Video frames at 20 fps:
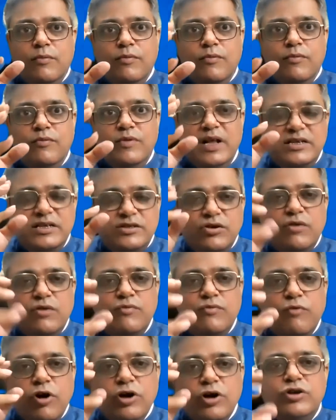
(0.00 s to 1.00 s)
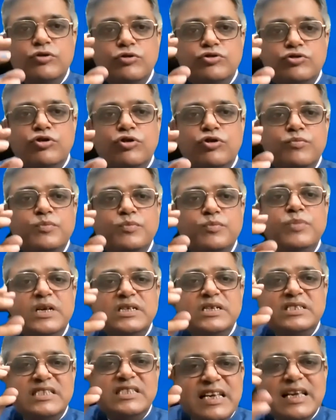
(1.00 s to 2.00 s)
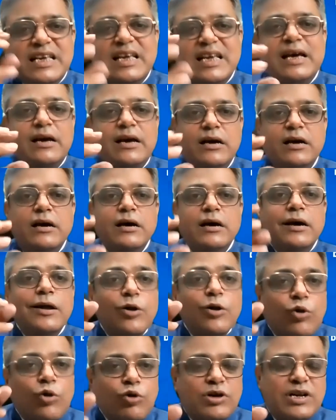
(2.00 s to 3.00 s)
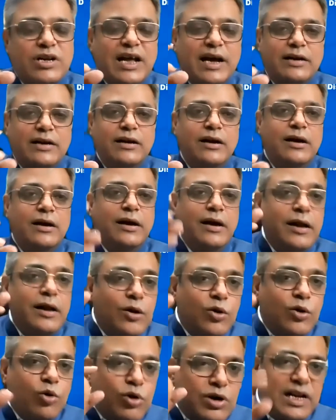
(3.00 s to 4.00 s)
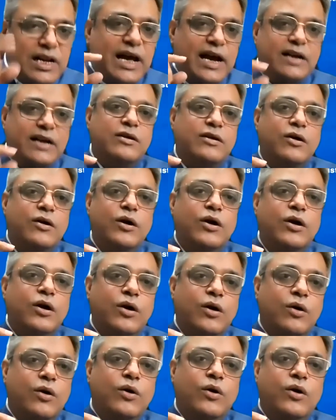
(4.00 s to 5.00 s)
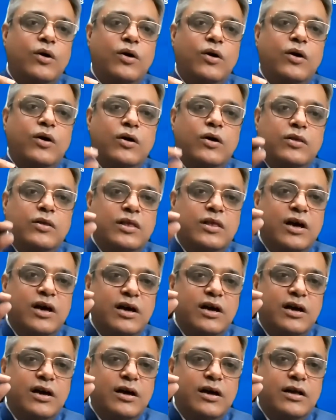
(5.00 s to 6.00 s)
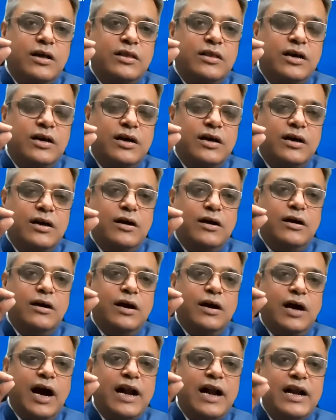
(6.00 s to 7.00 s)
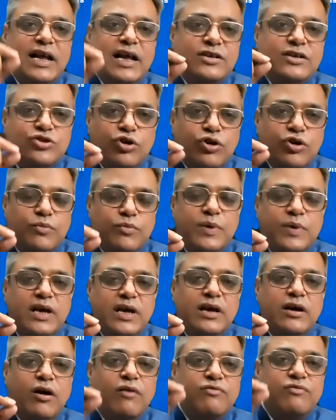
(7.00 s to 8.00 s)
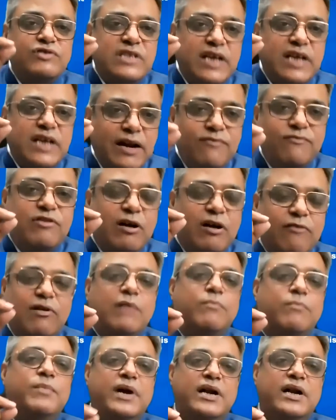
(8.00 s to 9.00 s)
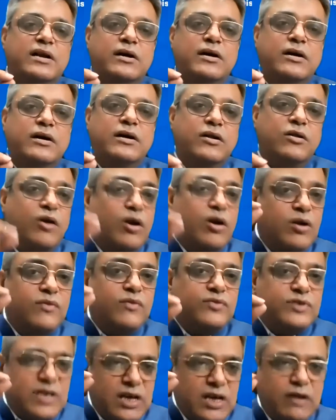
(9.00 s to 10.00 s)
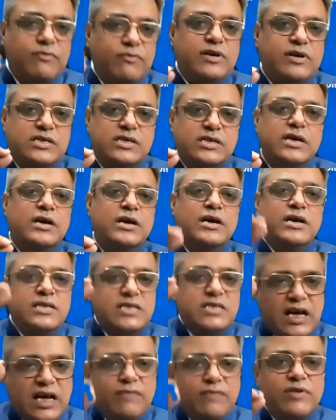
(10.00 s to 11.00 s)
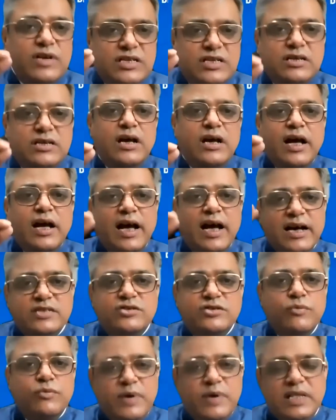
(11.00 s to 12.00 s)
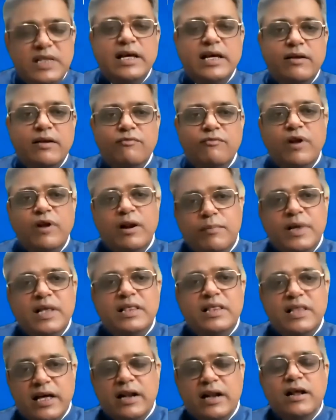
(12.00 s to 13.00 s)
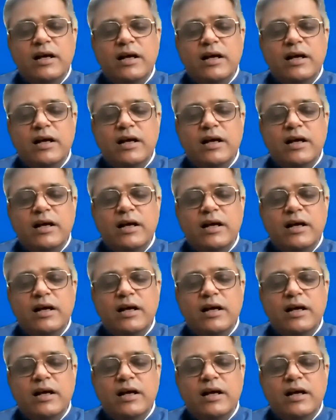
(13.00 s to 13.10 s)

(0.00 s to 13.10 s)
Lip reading: that's not what you should be seeking in Rotaract. In Rotaract, the idea should be of self-development, not of service. Service has to be there, will be there.